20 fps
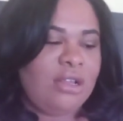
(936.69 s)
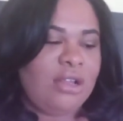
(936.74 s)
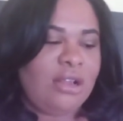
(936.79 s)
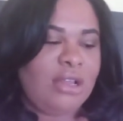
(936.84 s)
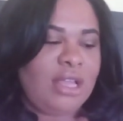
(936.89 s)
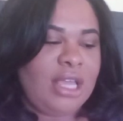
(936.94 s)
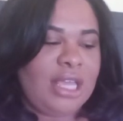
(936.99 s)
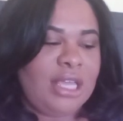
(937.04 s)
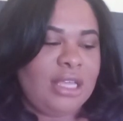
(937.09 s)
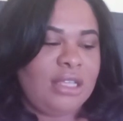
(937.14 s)

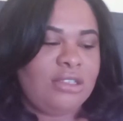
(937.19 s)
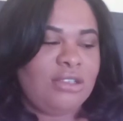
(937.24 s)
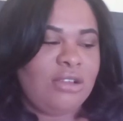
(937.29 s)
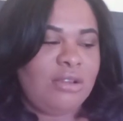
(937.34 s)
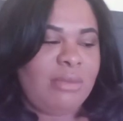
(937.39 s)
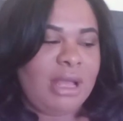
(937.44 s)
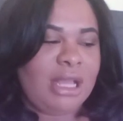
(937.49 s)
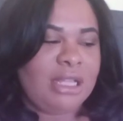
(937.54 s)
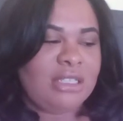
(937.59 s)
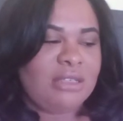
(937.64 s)
Okay, so
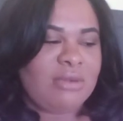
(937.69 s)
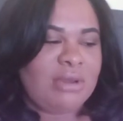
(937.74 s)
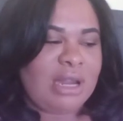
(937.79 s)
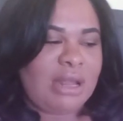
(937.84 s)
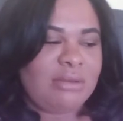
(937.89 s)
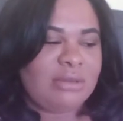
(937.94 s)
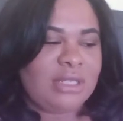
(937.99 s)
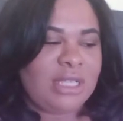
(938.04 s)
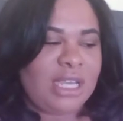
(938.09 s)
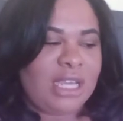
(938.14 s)
back to what I
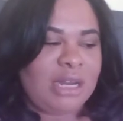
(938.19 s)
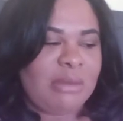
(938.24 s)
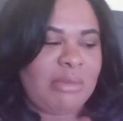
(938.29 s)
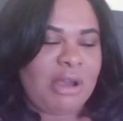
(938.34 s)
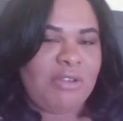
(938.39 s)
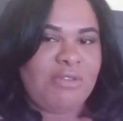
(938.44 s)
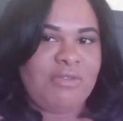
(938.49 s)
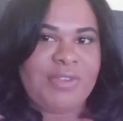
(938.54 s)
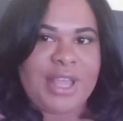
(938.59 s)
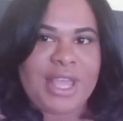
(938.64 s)
was saying
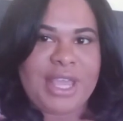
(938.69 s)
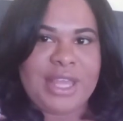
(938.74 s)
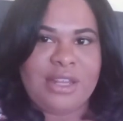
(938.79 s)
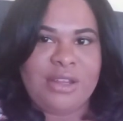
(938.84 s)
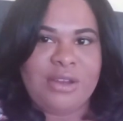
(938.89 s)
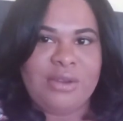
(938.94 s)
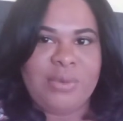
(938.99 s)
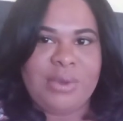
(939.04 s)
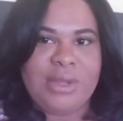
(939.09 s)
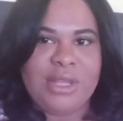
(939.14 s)
about
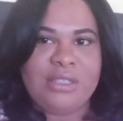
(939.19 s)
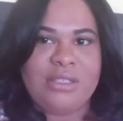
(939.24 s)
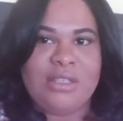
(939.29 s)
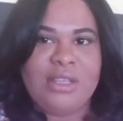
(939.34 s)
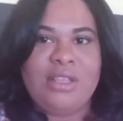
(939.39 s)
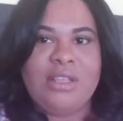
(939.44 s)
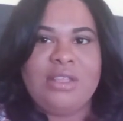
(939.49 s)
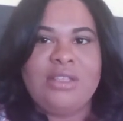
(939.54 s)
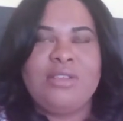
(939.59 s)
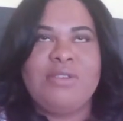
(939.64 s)
flattening the wigs.
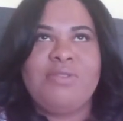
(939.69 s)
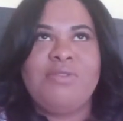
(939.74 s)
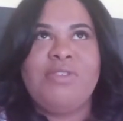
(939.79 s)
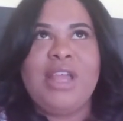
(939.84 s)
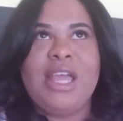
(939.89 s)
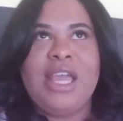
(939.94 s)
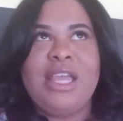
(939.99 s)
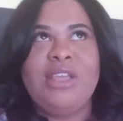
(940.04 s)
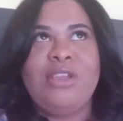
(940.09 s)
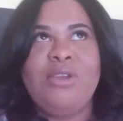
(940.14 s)
To
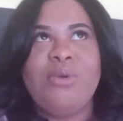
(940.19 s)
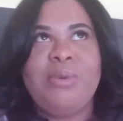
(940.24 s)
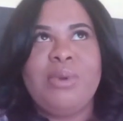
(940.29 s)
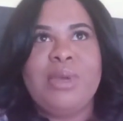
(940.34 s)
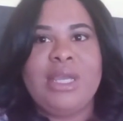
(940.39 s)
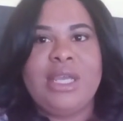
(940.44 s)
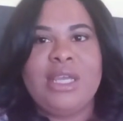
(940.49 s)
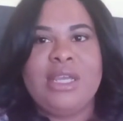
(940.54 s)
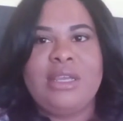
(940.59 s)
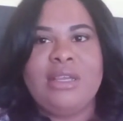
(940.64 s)
flatten your
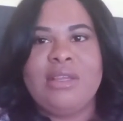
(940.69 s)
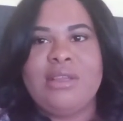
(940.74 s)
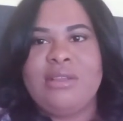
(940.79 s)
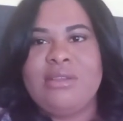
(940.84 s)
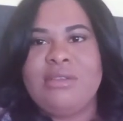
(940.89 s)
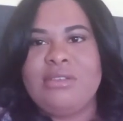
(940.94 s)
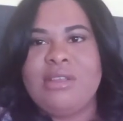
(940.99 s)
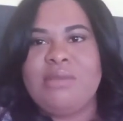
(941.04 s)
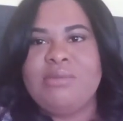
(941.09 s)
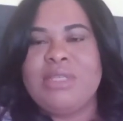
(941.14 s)
wig,
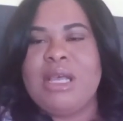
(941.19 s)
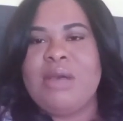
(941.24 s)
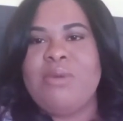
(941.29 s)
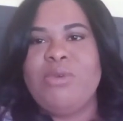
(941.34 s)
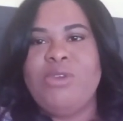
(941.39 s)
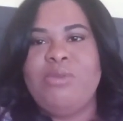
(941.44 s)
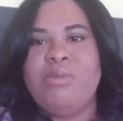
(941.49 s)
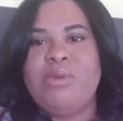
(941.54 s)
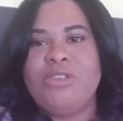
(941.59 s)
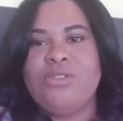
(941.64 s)
sometimes
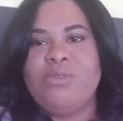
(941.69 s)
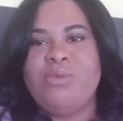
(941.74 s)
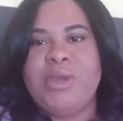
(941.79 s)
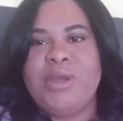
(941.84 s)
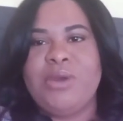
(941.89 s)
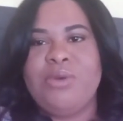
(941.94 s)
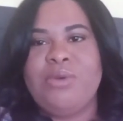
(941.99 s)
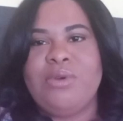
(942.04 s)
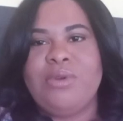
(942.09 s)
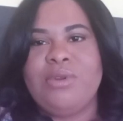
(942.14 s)
when you put your
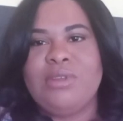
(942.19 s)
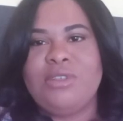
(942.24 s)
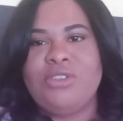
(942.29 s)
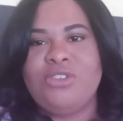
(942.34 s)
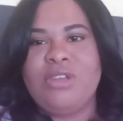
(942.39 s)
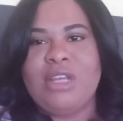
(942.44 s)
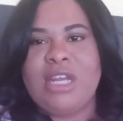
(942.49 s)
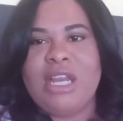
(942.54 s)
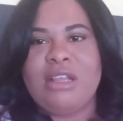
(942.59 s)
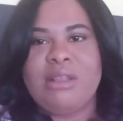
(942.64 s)
wig on
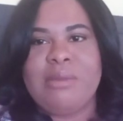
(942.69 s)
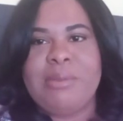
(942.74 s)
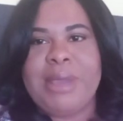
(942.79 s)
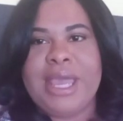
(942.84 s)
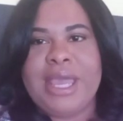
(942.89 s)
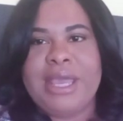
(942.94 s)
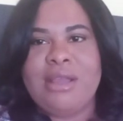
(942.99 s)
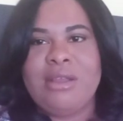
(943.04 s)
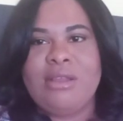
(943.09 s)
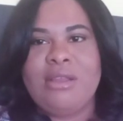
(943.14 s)
straight out of the
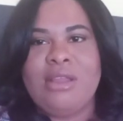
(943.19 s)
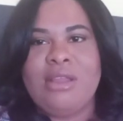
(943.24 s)
pack,